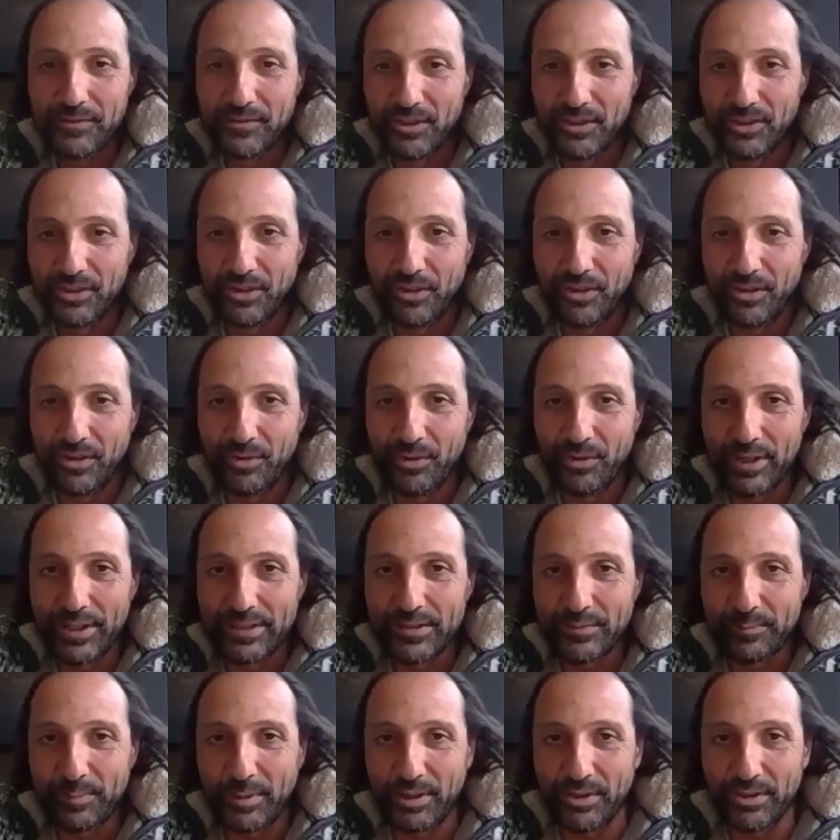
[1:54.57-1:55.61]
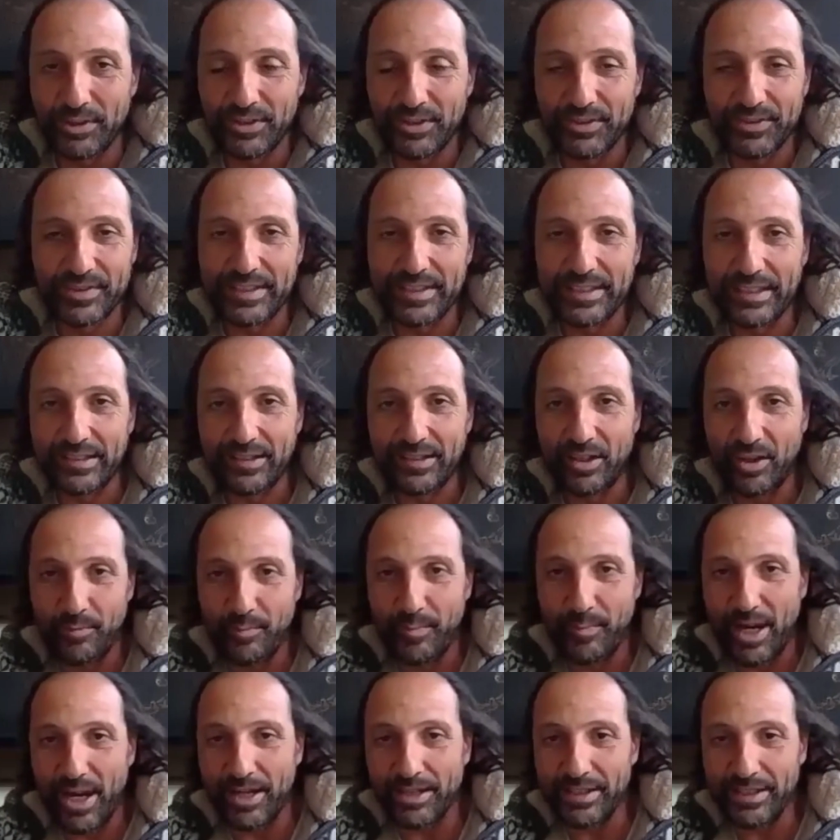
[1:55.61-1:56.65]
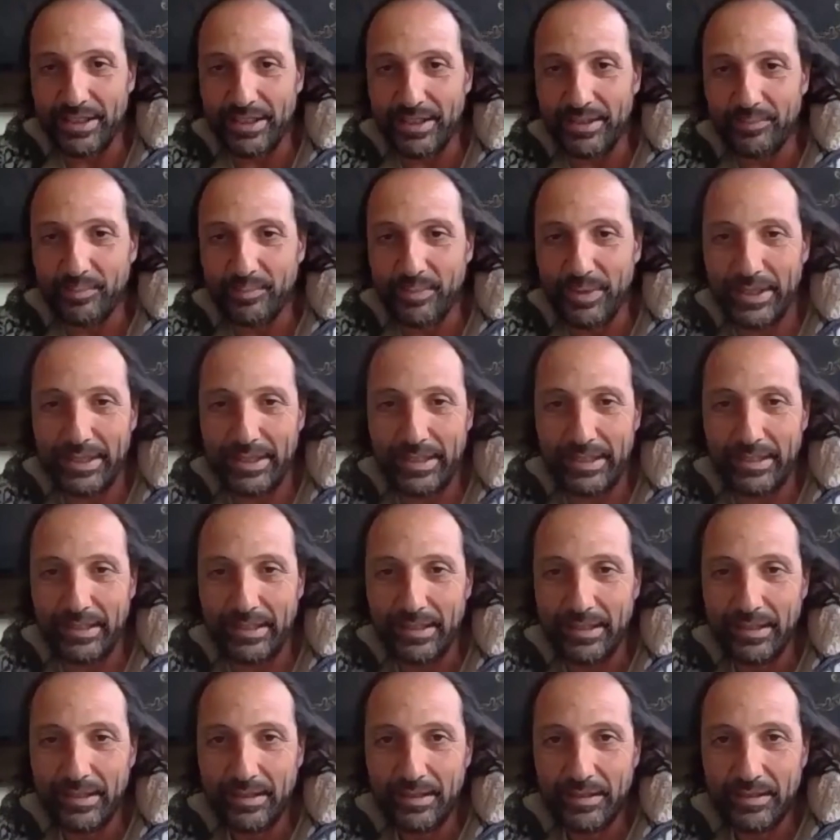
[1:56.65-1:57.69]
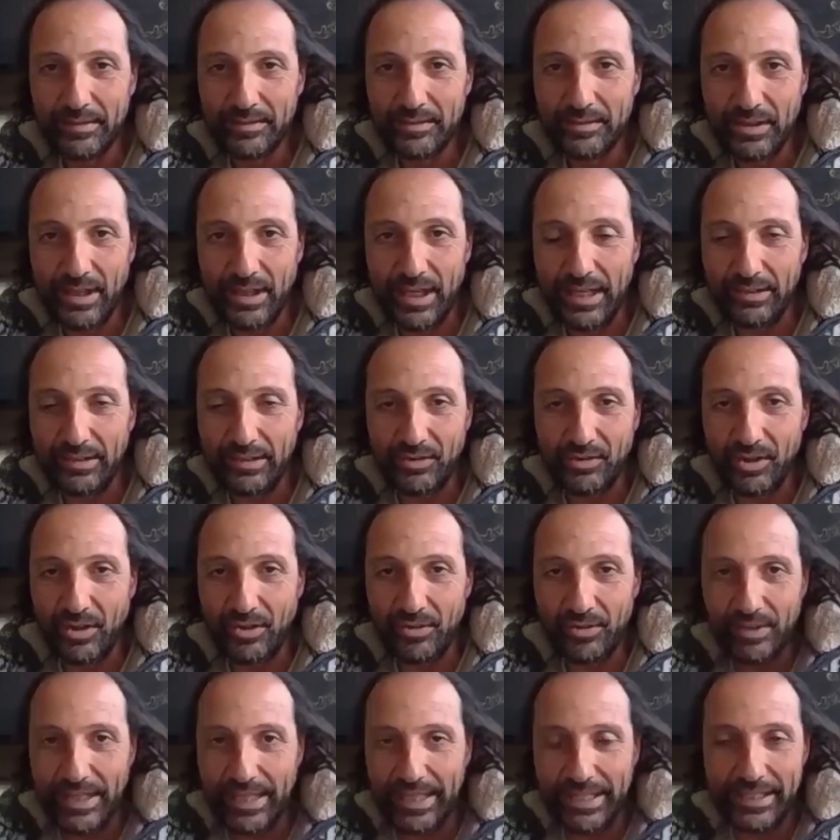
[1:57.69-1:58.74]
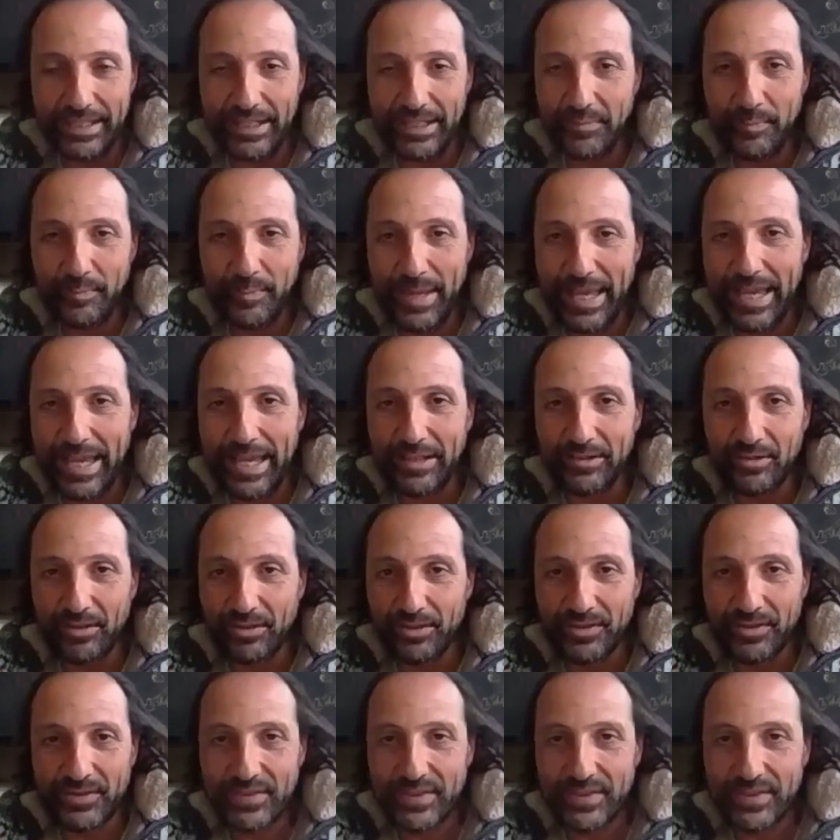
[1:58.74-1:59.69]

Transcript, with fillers: you know experiencing their body being i don't know laying in bed or